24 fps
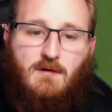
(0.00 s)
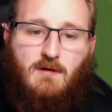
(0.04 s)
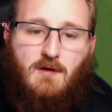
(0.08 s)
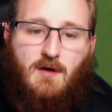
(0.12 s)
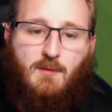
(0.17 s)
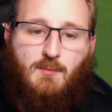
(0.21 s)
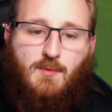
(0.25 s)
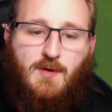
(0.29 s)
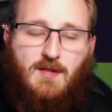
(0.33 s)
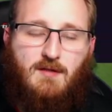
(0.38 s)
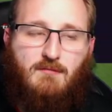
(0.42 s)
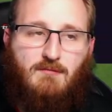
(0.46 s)
Are
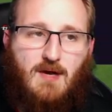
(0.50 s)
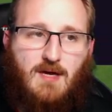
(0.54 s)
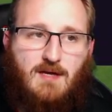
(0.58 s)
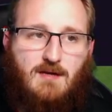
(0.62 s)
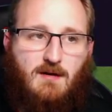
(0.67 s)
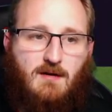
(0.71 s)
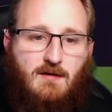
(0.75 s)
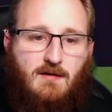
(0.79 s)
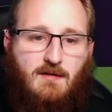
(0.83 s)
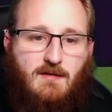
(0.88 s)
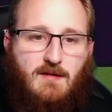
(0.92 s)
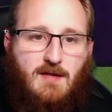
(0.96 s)
we the red
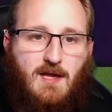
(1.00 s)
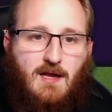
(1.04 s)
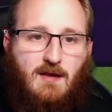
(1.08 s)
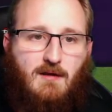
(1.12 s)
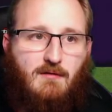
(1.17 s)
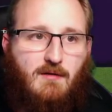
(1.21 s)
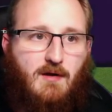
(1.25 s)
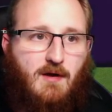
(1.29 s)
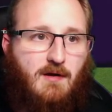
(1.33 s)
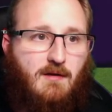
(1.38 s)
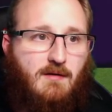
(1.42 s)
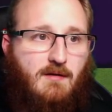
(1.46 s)
line or the yellow
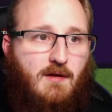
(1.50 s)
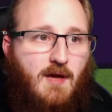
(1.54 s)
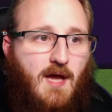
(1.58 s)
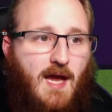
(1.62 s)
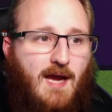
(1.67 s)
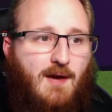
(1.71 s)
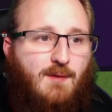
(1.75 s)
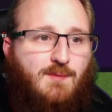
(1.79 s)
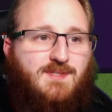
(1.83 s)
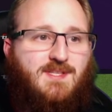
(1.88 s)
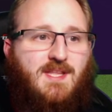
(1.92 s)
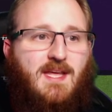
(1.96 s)
line?
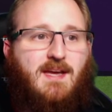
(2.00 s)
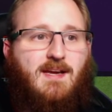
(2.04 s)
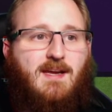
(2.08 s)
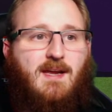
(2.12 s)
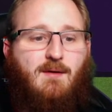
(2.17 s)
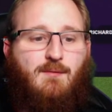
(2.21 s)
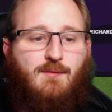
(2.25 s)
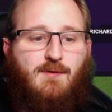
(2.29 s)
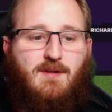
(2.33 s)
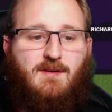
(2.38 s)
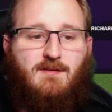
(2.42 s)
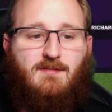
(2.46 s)
How was that
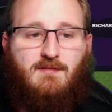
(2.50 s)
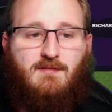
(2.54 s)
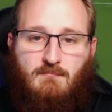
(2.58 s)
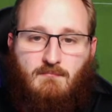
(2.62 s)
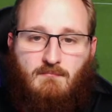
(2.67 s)
counted?